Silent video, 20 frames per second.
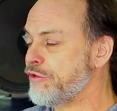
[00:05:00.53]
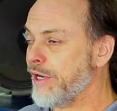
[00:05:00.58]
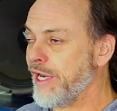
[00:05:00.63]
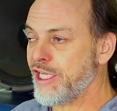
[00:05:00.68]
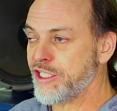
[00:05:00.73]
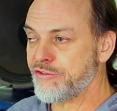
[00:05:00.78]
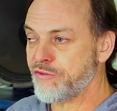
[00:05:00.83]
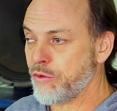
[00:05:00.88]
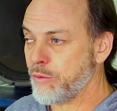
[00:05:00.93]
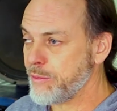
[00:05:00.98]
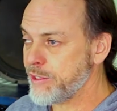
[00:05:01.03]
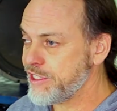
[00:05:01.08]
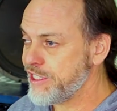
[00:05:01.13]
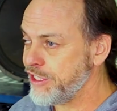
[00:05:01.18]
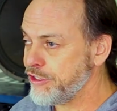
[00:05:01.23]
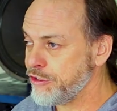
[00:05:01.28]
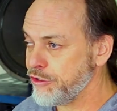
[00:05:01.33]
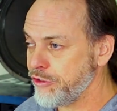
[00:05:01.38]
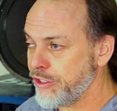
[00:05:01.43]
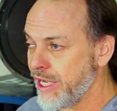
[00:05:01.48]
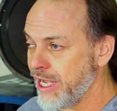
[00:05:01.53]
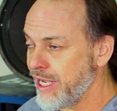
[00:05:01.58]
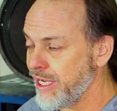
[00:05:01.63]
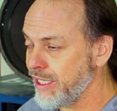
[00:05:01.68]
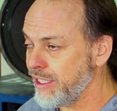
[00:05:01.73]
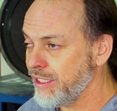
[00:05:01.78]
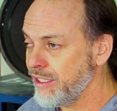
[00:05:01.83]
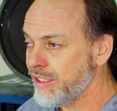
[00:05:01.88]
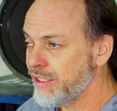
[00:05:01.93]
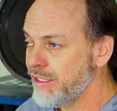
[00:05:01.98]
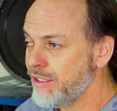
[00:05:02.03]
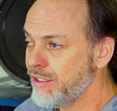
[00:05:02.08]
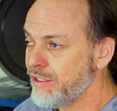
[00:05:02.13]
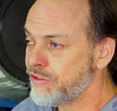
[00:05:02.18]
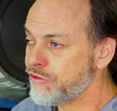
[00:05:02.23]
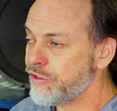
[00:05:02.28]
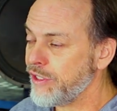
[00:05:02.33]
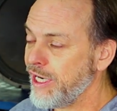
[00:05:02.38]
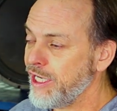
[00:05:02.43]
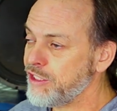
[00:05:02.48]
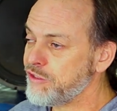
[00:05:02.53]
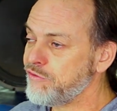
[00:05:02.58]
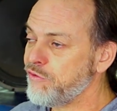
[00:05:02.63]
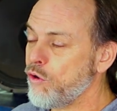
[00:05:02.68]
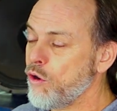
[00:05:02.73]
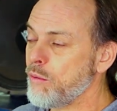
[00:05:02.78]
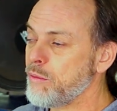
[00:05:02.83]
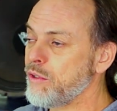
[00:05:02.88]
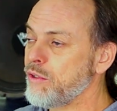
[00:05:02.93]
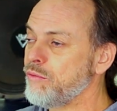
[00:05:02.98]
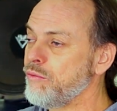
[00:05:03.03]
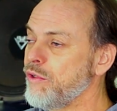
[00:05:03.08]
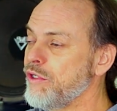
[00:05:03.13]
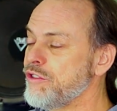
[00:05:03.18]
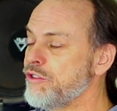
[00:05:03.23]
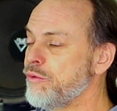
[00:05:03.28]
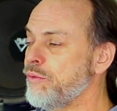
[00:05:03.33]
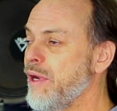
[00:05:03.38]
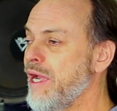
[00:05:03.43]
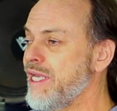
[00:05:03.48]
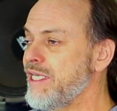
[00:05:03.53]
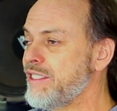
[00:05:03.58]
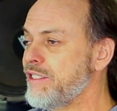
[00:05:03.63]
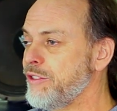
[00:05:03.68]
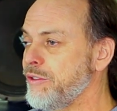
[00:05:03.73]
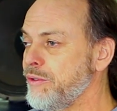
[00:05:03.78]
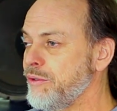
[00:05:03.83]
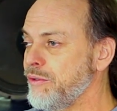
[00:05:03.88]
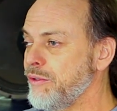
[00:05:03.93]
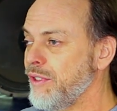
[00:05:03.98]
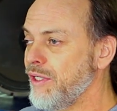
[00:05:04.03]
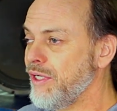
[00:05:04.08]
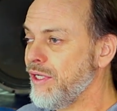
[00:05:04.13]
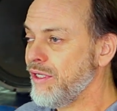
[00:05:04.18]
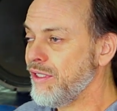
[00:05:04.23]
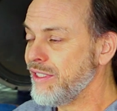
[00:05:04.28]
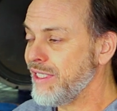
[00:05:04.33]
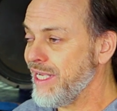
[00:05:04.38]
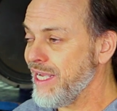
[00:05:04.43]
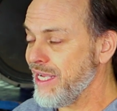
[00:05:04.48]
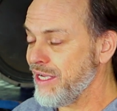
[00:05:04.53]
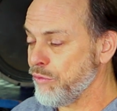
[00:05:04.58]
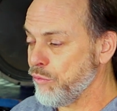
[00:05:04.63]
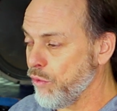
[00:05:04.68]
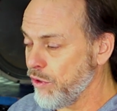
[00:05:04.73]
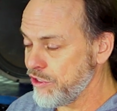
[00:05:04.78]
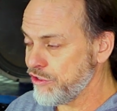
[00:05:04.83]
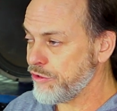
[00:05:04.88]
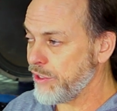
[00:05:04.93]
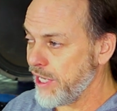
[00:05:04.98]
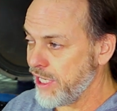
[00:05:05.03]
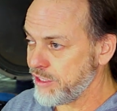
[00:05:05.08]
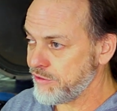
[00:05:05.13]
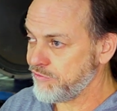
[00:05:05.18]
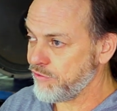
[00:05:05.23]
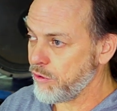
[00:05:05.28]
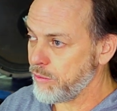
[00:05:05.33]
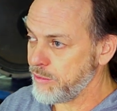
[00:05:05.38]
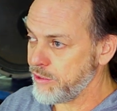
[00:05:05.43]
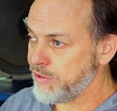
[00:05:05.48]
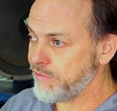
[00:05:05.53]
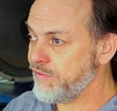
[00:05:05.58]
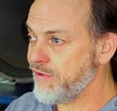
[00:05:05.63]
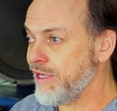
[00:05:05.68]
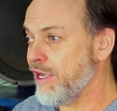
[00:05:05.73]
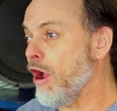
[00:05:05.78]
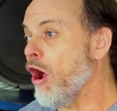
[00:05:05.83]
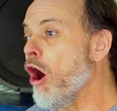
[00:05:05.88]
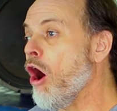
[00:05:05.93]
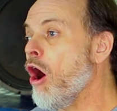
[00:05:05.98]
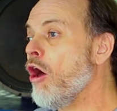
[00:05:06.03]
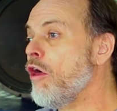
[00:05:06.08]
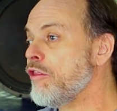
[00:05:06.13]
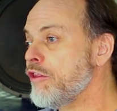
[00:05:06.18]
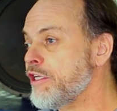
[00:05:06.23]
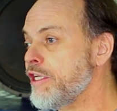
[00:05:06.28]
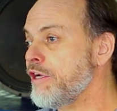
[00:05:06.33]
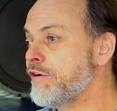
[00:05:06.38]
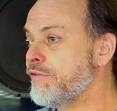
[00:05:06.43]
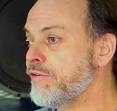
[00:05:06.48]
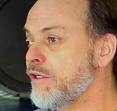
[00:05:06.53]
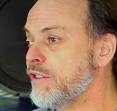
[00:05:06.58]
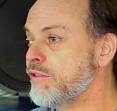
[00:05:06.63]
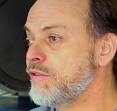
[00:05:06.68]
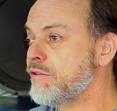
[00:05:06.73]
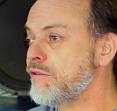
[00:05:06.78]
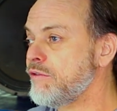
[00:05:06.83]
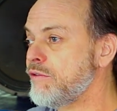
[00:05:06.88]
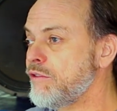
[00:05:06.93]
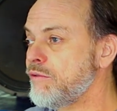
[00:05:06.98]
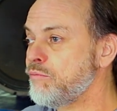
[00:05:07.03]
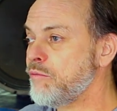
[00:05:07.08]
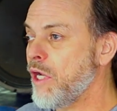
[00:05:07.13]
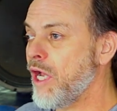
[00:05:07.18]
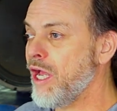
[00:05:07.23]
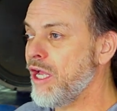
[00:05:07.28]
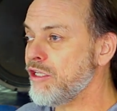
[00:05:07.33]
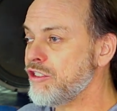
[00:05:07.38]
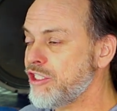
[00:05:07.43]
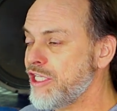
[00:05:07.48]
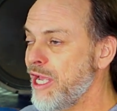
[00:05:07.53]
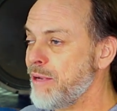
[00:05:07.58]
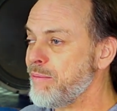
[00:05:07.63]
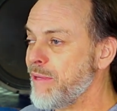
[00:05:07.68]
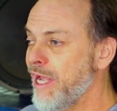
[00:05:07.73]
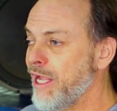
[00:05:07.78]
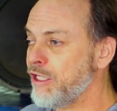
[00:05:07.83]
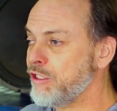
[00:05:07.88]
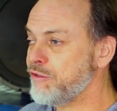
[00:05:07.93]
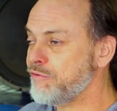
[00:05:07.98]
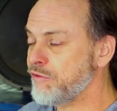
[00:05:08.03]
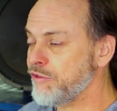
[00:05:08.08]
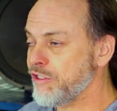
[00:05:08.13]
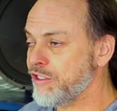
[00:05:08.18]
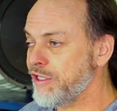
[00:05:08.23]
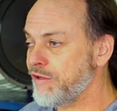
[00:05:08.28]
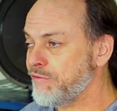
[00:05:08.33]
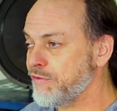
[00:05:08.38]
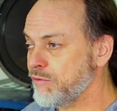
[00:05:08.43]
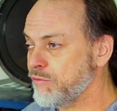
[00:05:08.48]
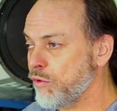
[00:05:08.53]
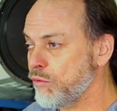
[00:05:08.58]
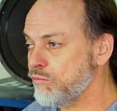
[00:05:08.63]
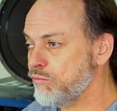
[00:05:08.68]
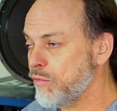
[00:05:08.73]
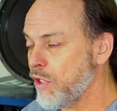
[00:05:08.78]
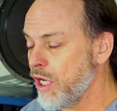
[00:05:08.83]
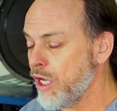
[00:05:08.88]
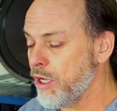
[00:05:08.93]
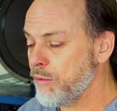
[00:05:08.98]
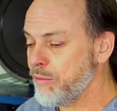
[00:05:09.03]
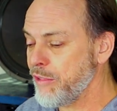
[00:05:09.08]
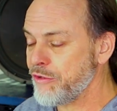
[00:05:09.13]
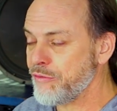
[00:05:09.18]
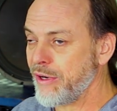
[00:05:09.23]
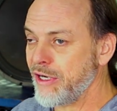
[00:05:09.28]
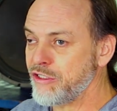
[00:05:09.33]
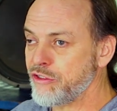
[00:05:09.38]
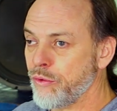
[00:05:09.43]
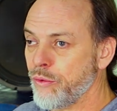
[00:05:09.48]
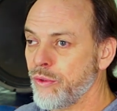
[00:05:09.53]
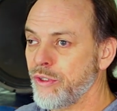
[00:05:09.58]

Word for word: transformer, T2A transformer was the way to get one transformer to fit all the different uh, step downs for the different uh, mid-range